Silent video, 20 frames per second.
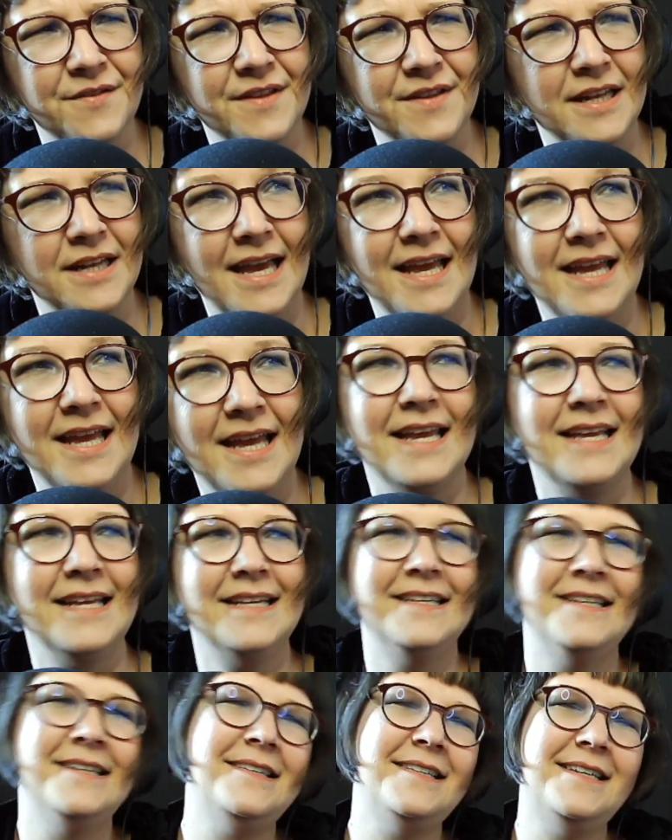Dynamic.
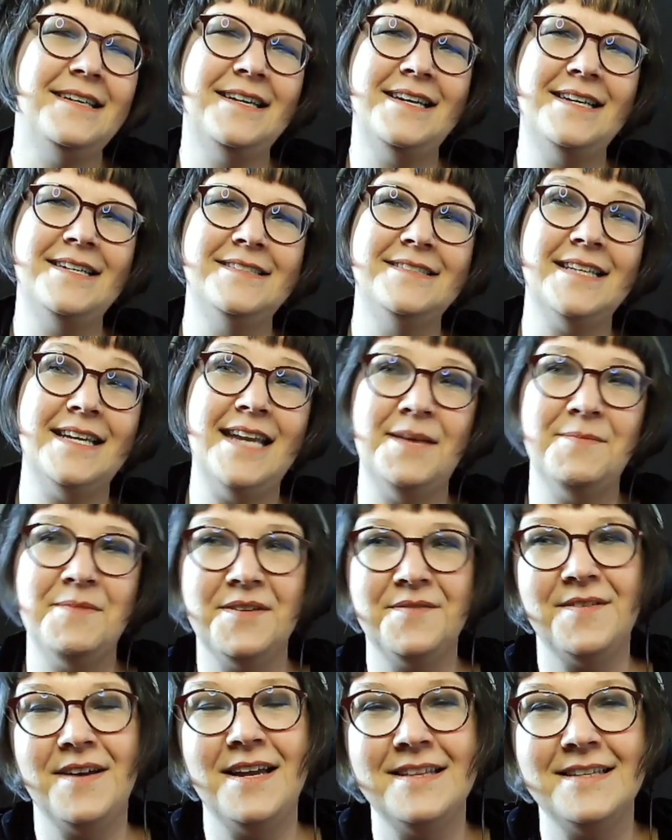Yeah,
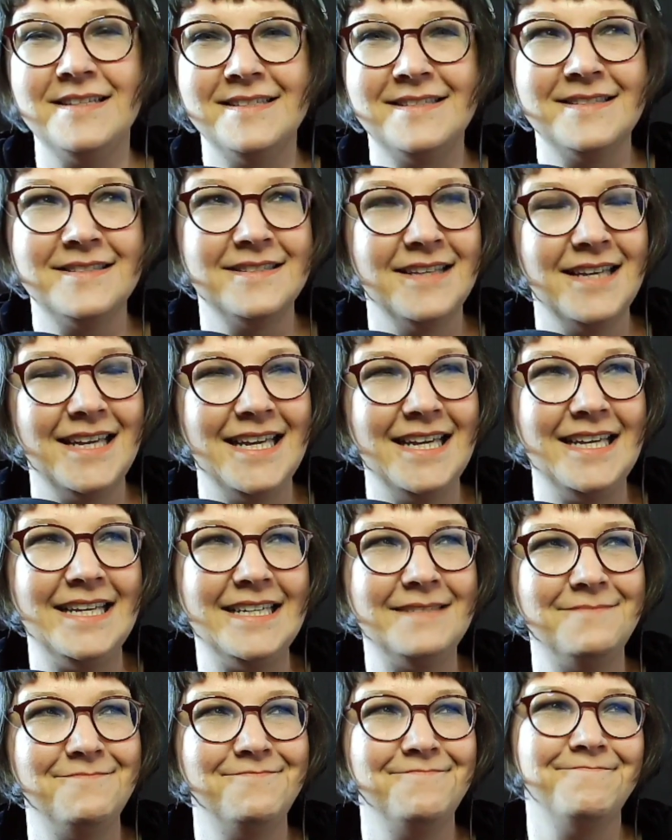dynamic violence. I
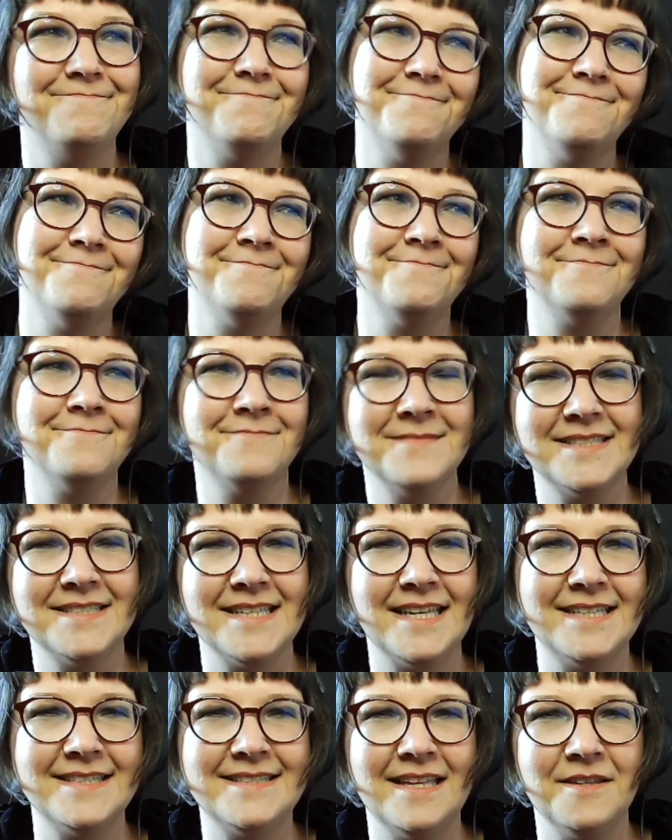am. Uh, mm, is
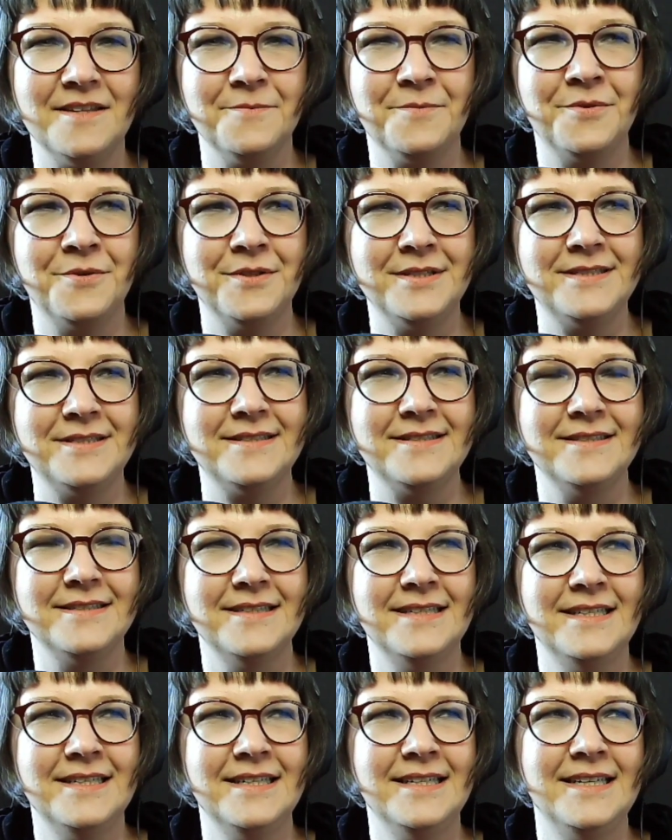that a selling point?
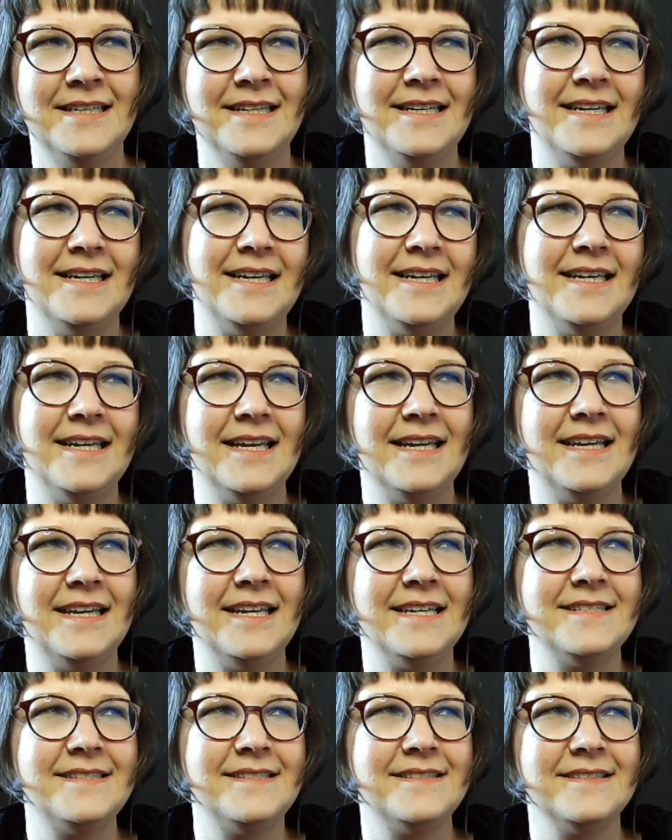I, I
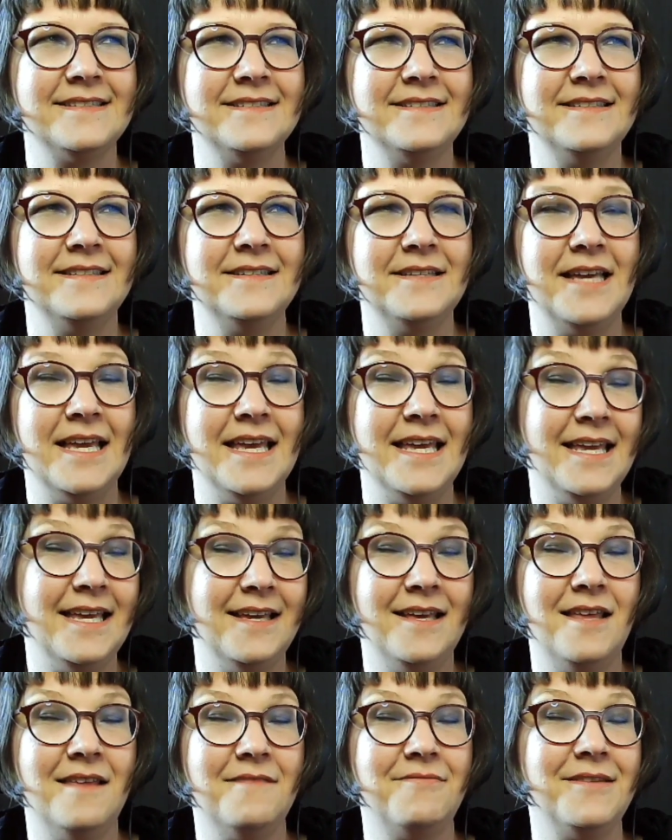guess
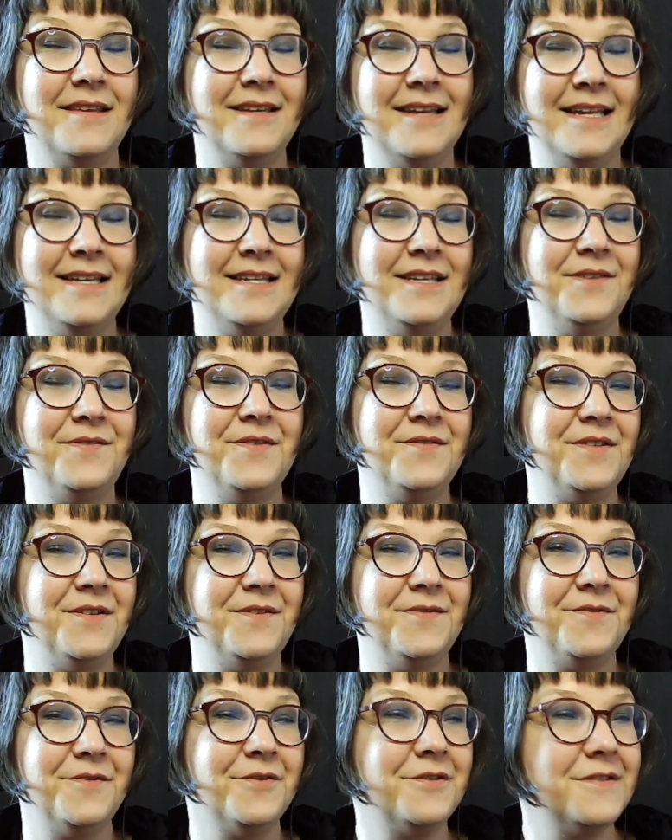in
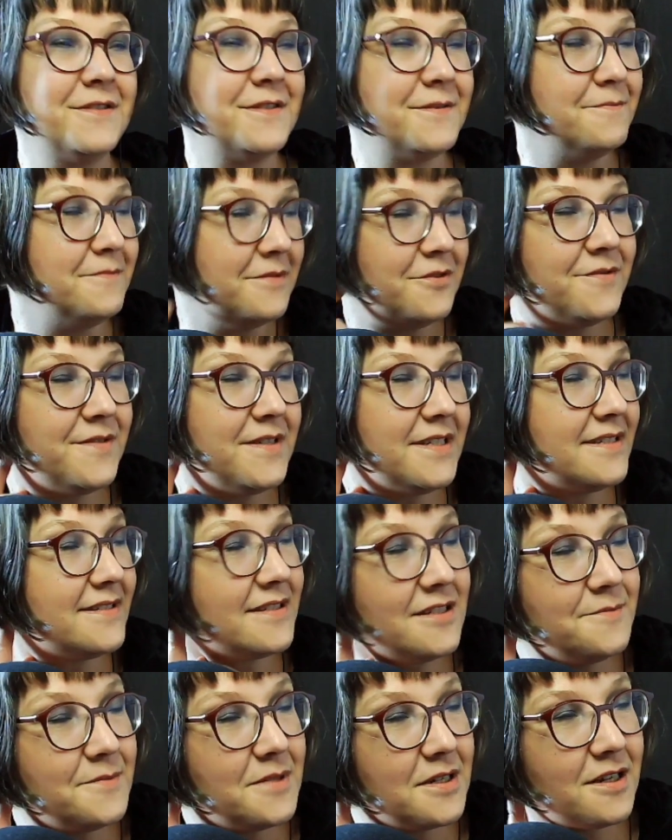1954's movie
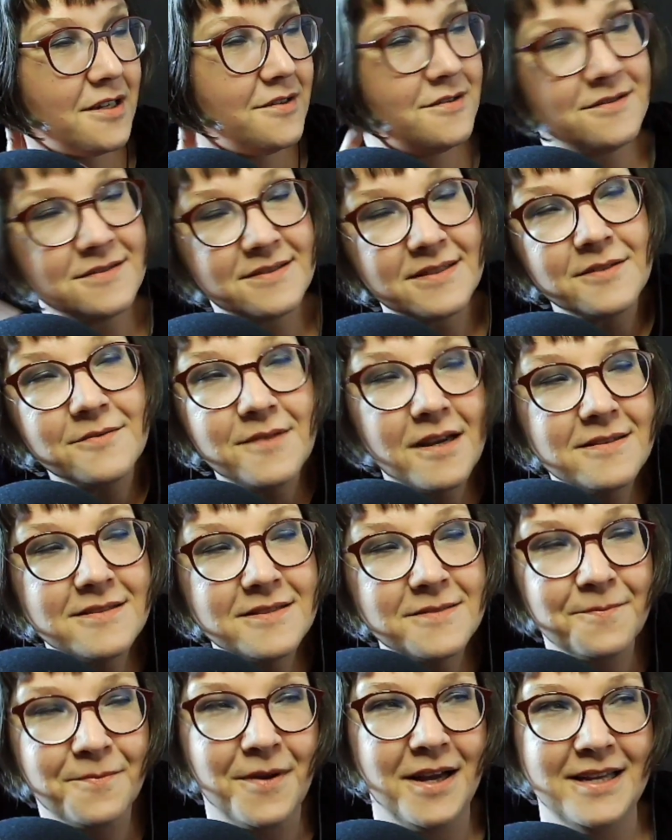cinema goers, it
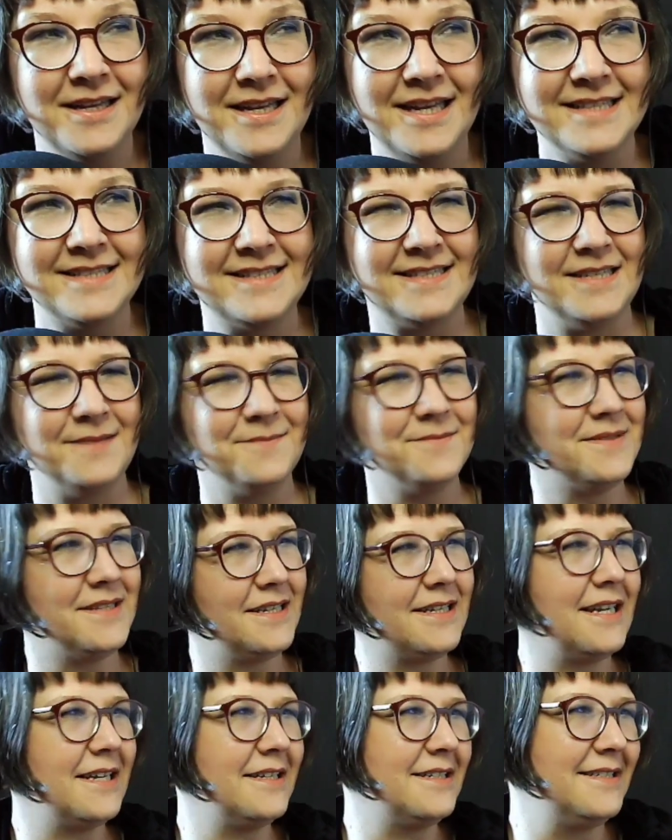was, but it seems
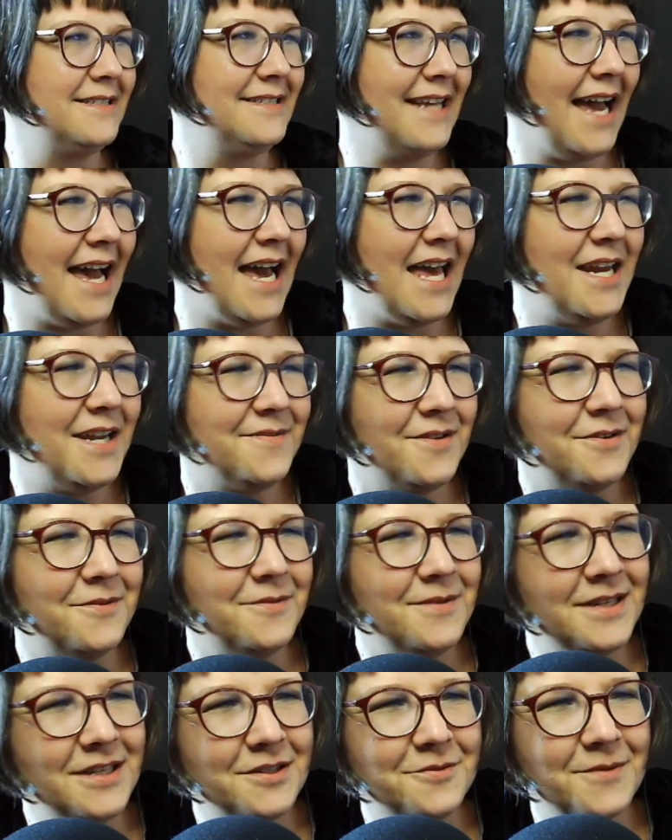like a kind of a
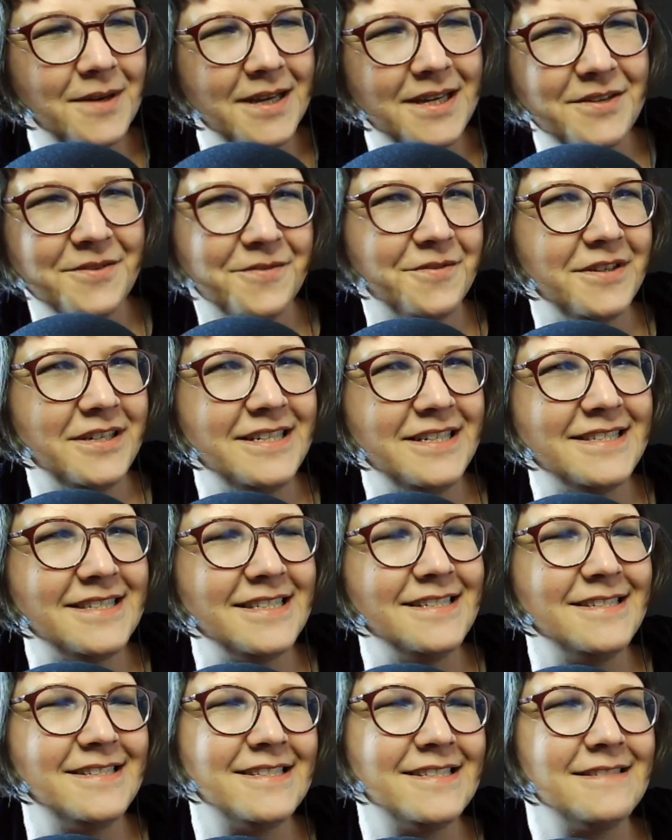weird way to phrase
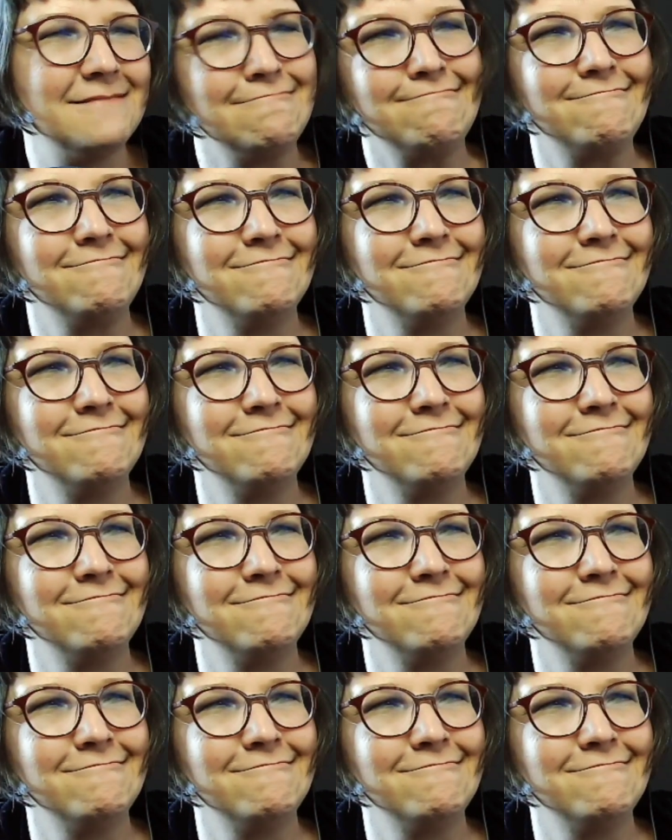this.